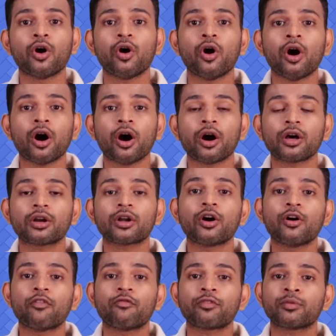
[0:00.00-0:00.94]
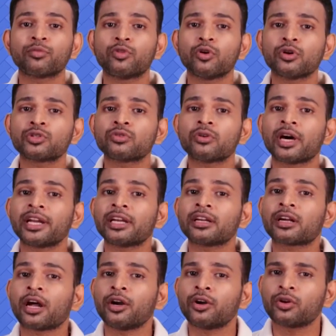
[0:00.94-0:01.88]
or from those who are in
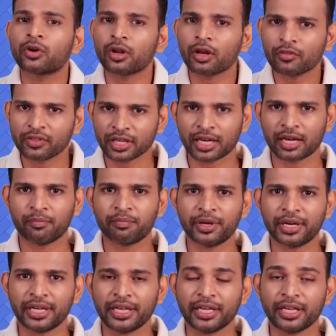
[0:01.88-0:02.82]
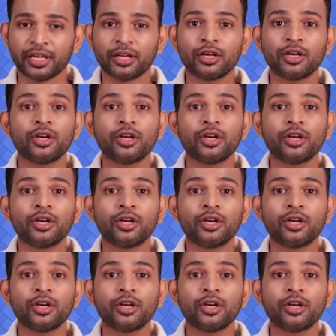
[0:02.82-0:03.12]
control of the company